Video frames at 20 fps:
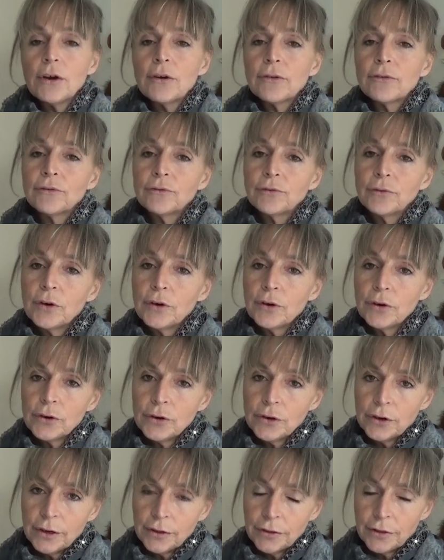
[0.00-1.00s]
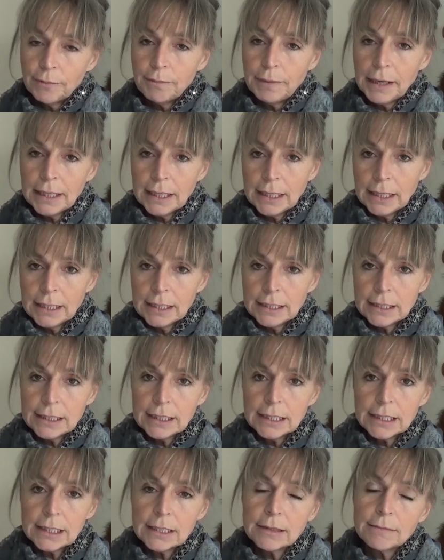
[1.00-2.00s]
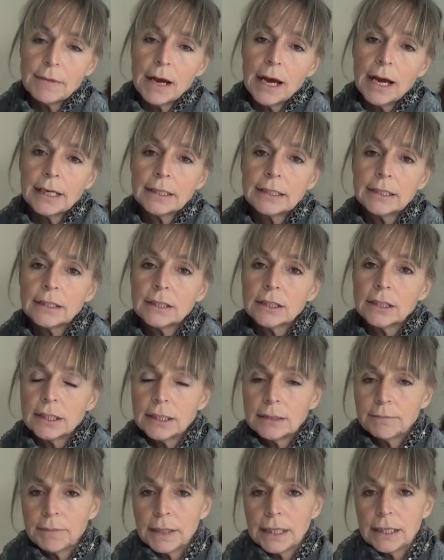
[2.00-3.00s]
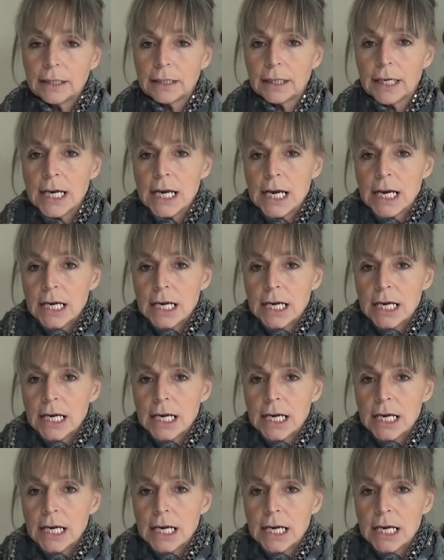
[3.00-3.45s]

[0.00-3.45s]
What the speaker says: for the banking system and been